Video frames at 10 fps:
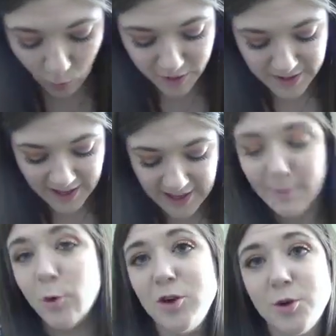one thing I
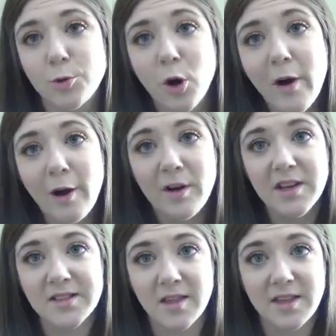am going to throw out
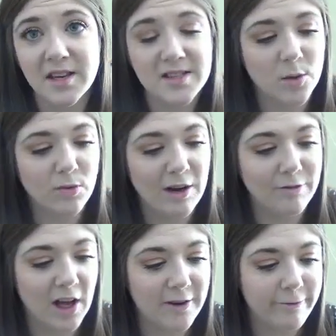is this
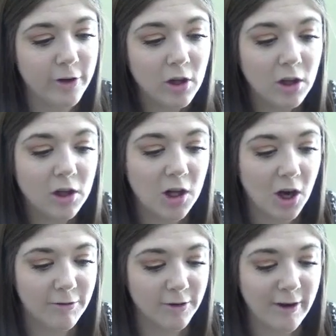Revlon Full
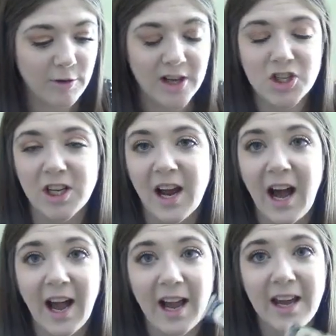Cover Foundation.
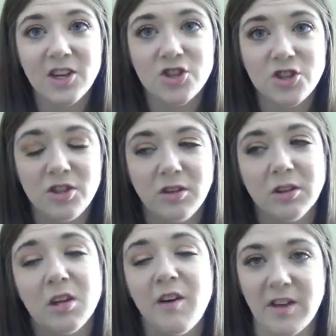I
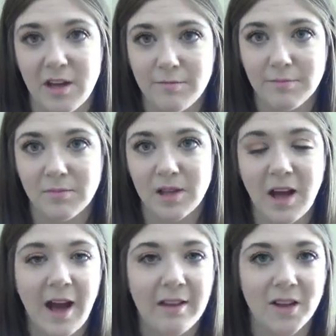love it.
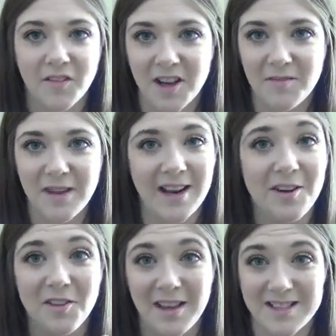I love it. And I
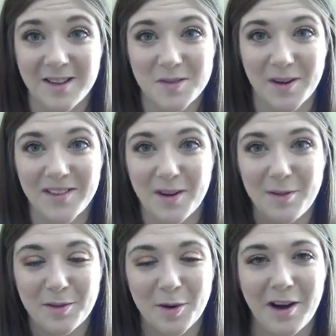know that sounds weird that I'm
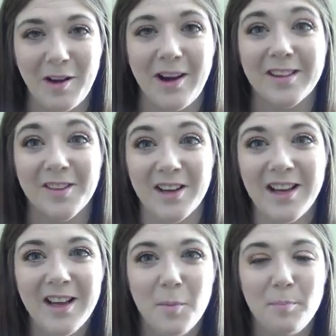going to throw it out. I love it
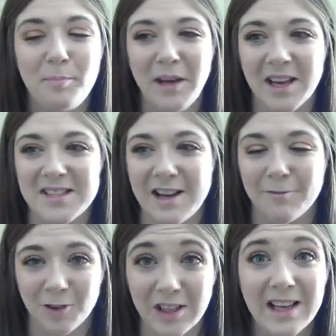because
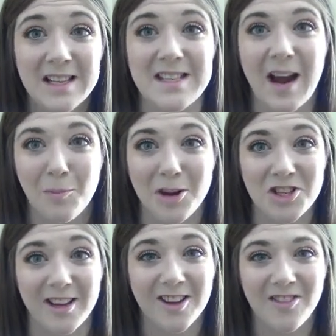I've realized how
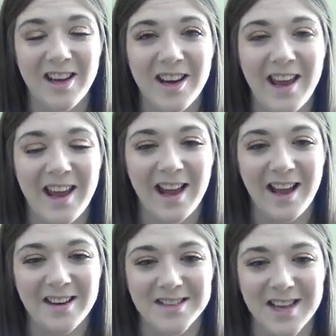much I love it.
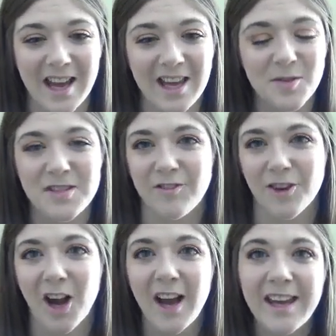And I used it
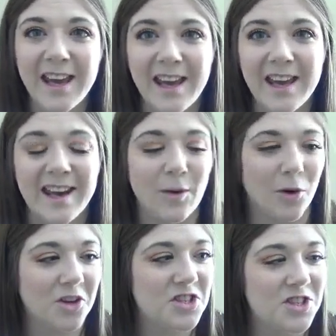for hiking and it
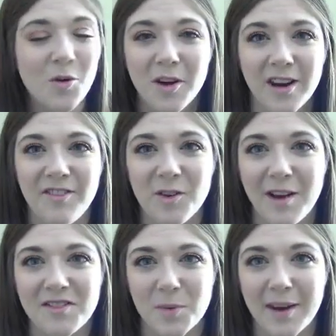worked so good if you
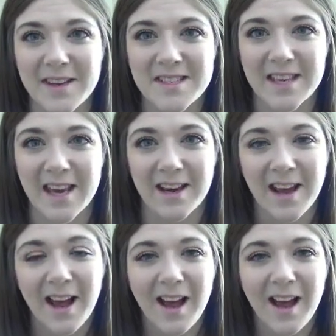have sweaty skin.